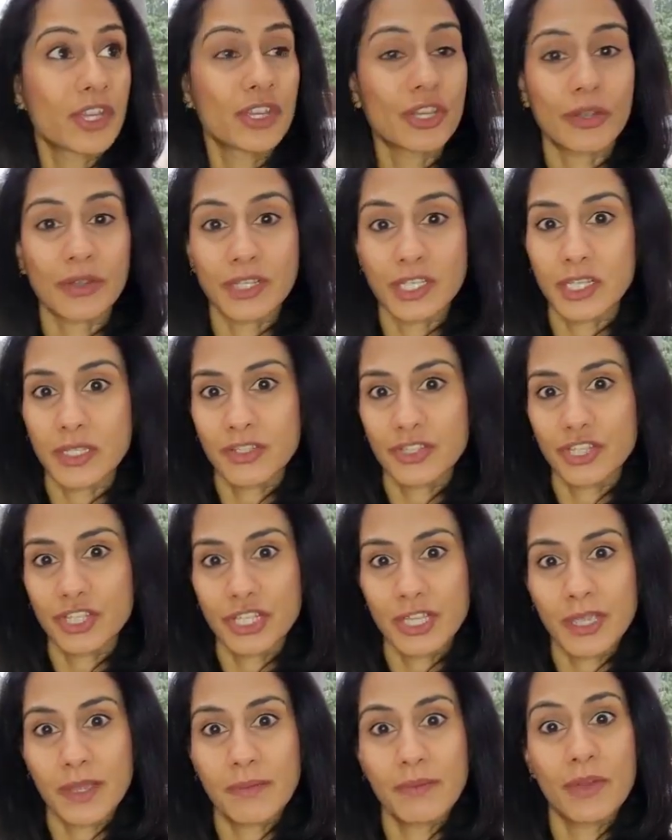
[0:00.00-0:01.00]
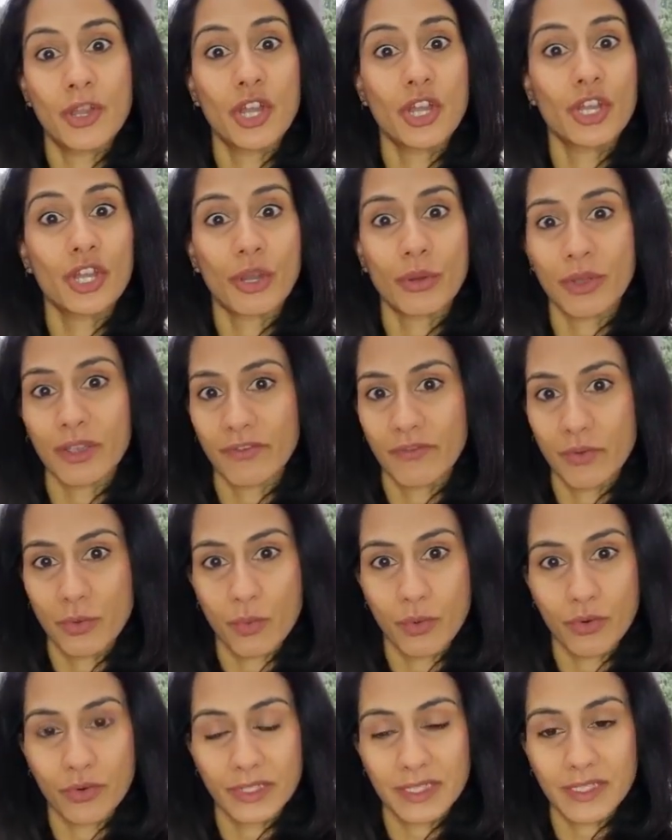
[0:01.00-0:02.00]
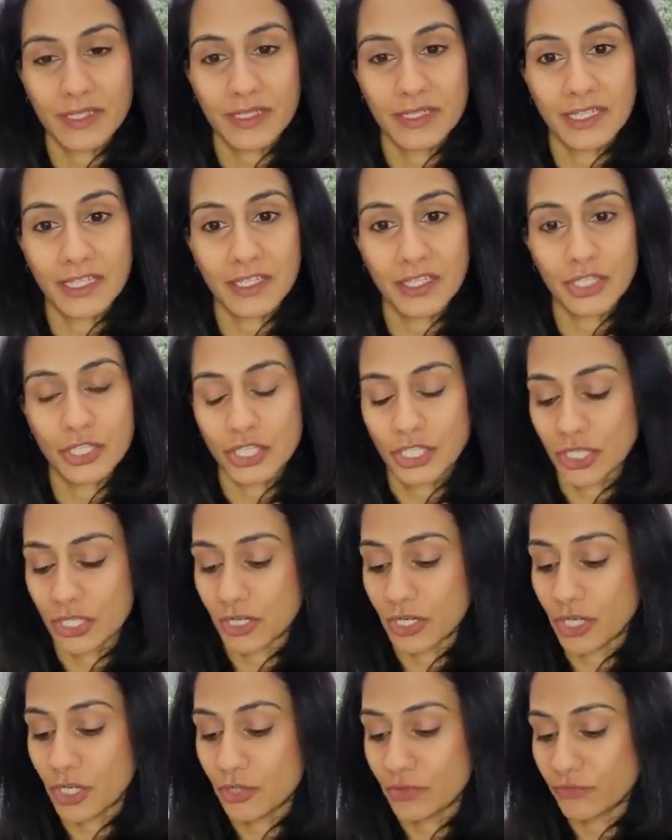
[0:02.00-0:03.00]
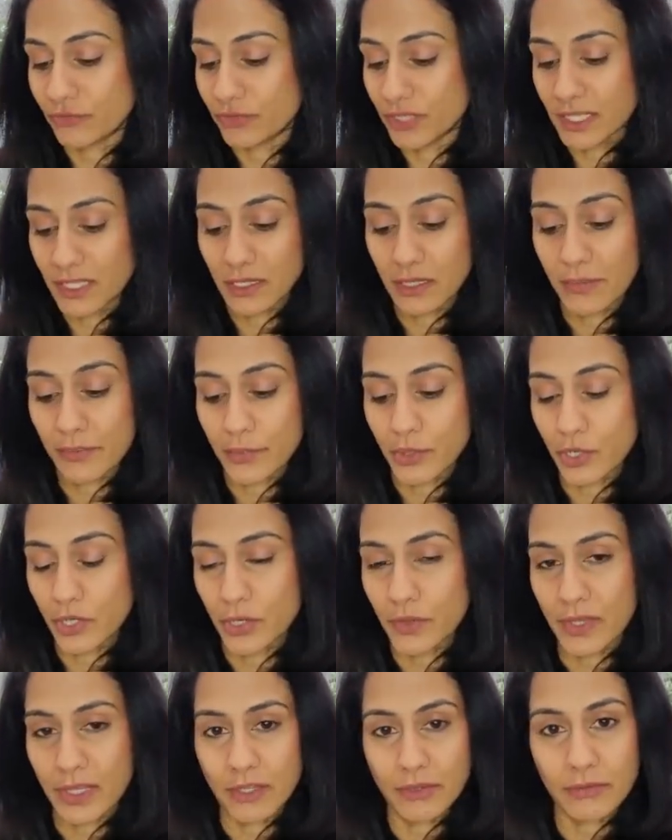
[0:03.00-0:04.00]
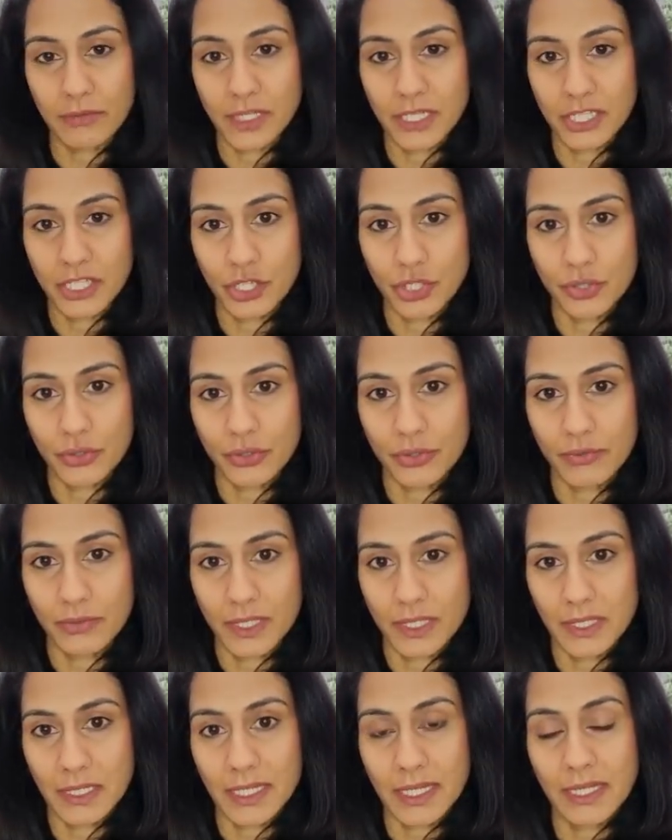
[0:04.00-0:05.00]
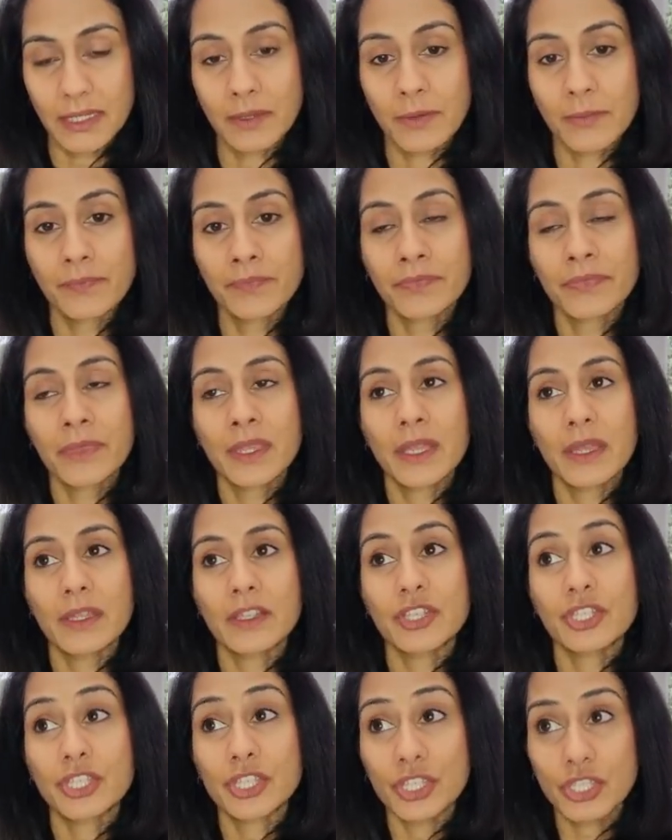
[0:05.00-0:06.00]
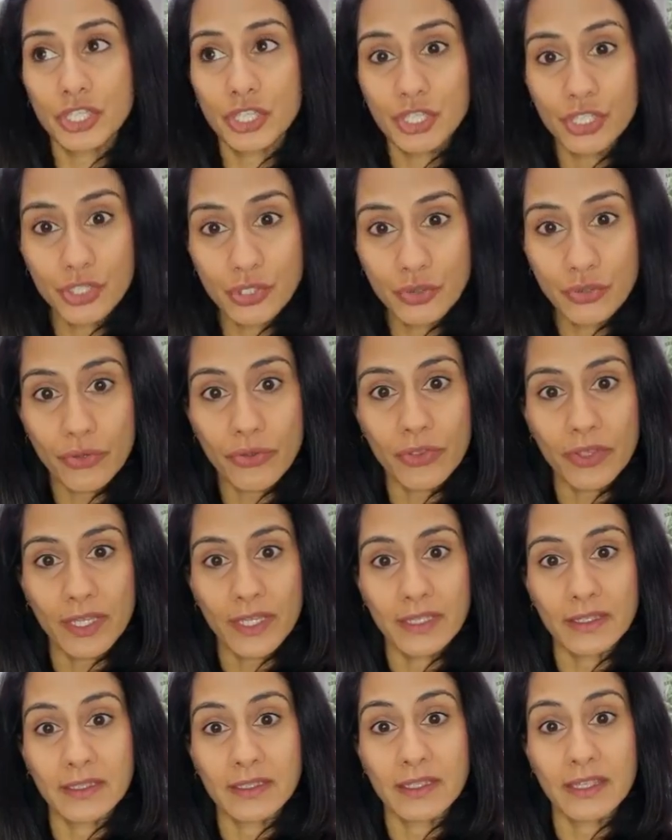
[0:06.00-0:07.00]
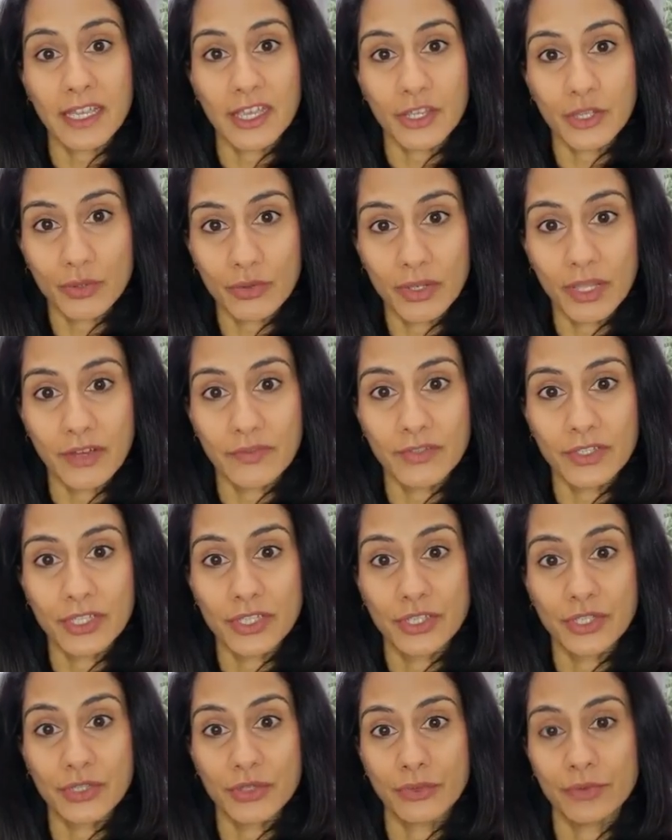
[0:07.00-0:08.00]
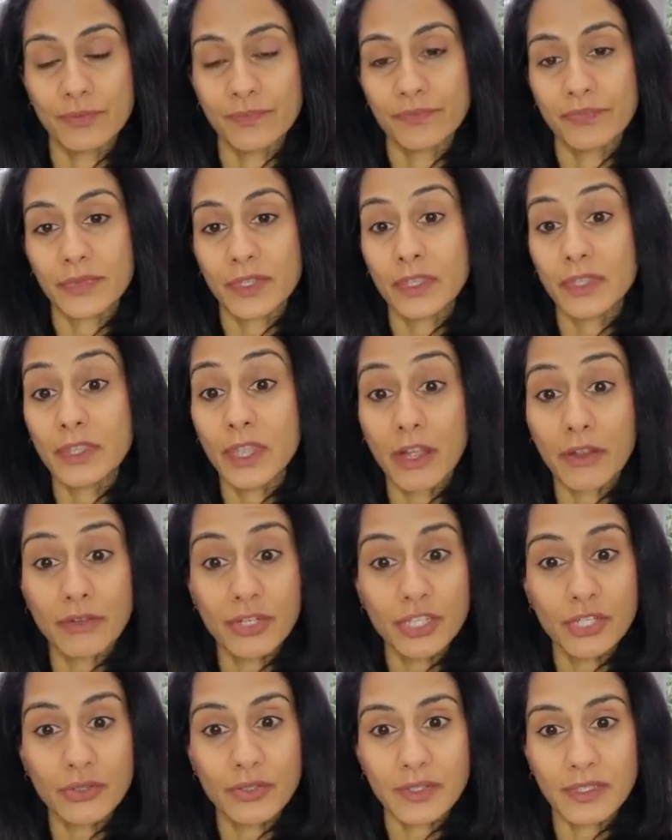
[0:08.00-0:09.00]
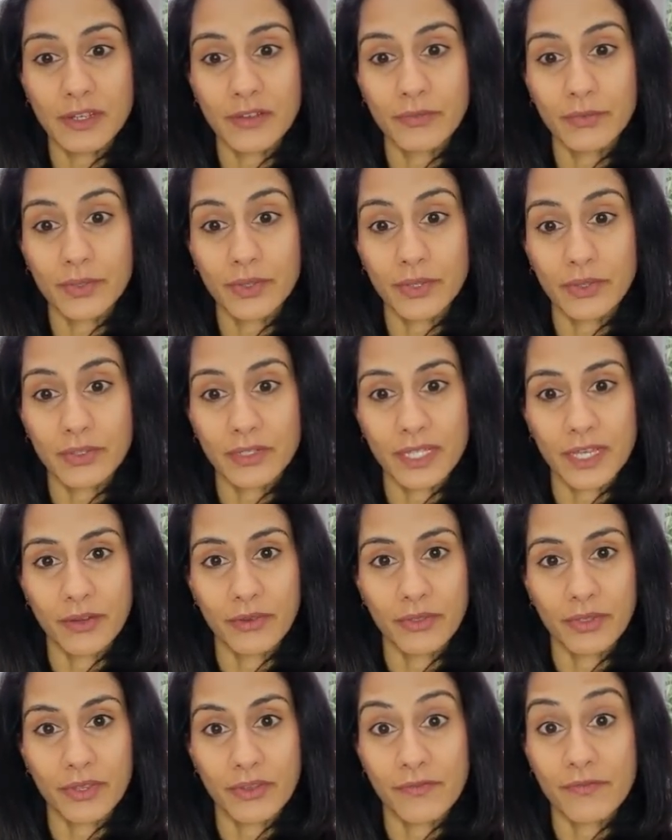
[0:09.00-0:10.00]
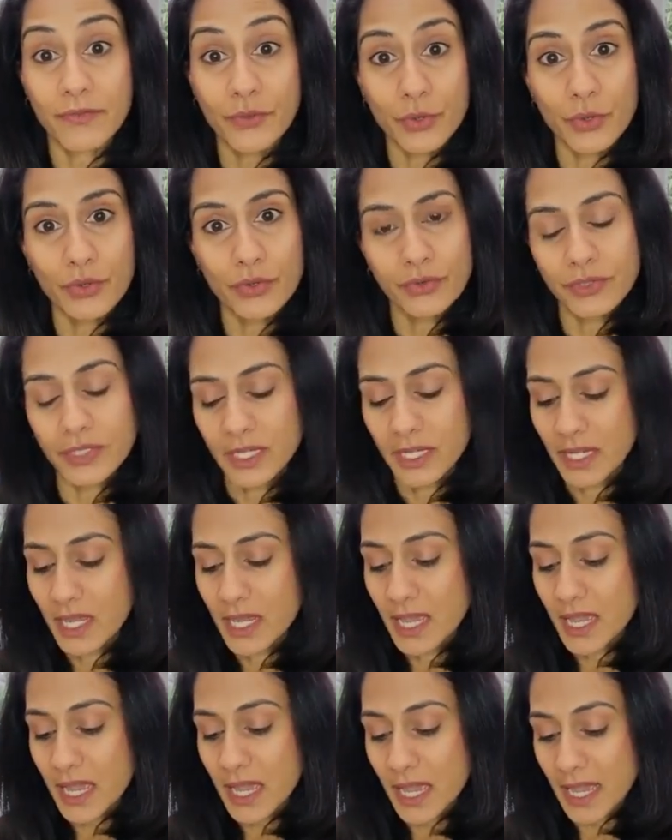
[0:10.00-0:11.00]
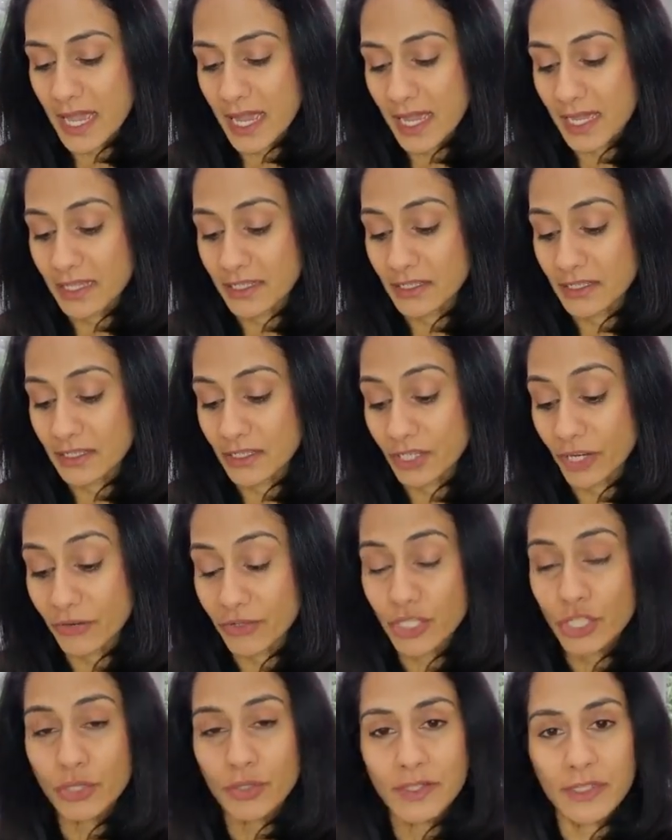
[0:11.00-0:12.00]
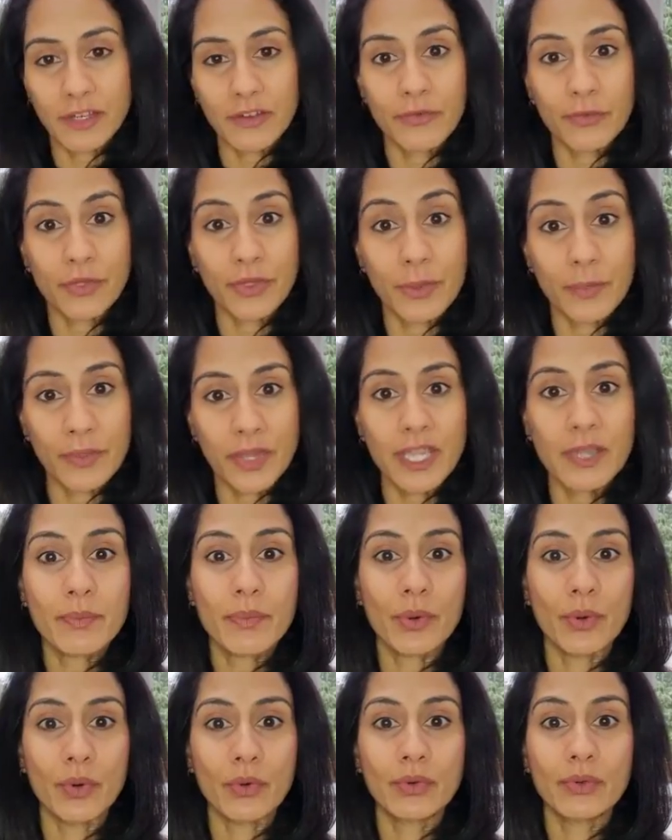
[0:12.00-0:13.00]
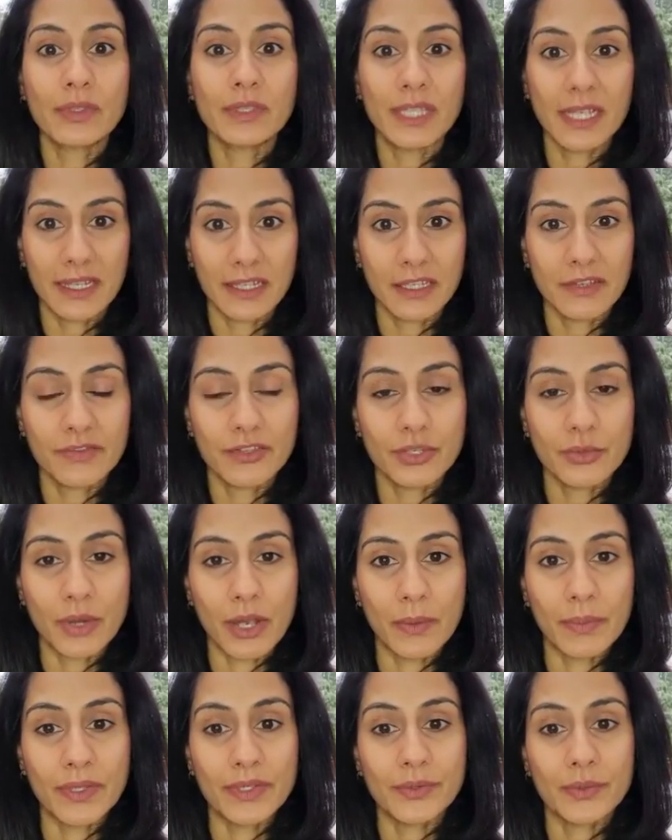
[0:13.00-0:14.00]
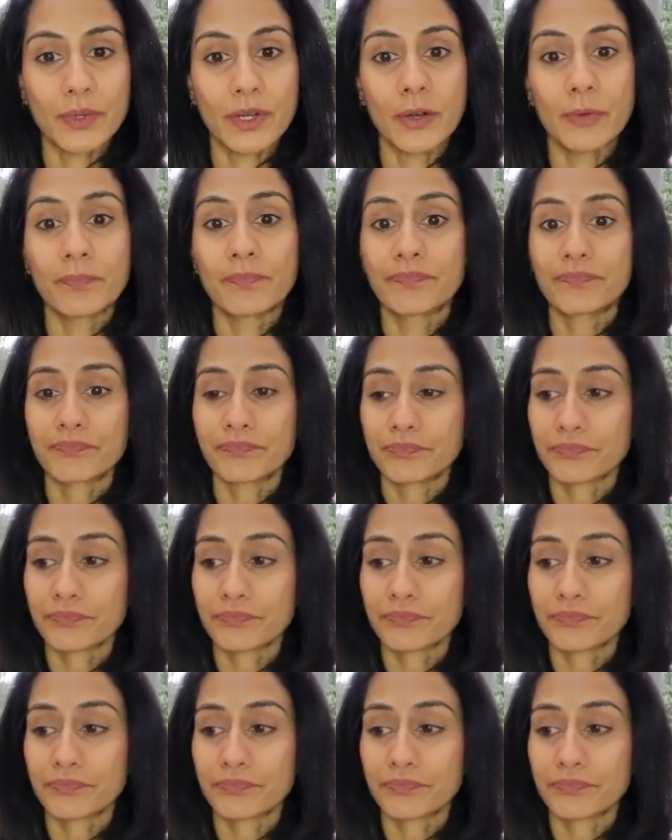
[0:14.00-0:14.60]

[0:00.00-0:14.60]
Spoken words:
going to the gym, going for walks in nature, reading a book that you really enjoy reading. Just do things that you love to do. Nourish yourself with good, healthy food, and nourish yourself with the people that lift you up as well.